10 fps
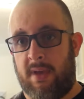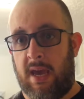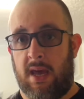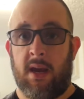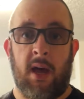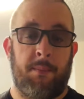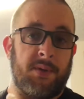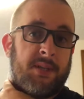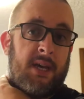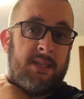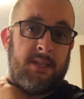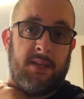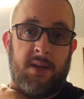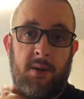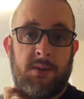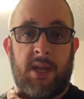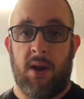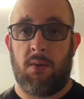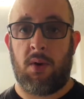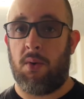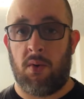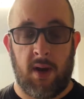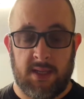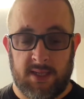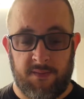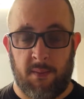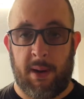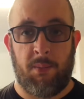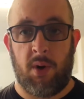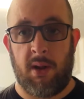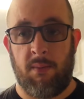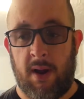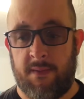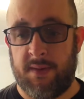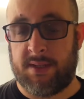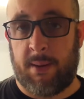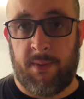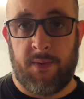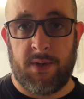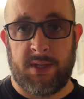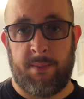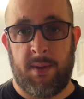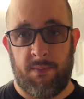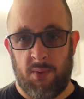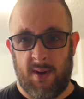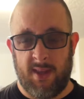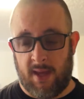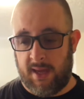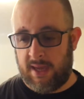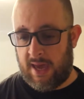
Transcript: and a couple slices of toast. I don't go crazy for my morning breakfast. I prefer something pretty light in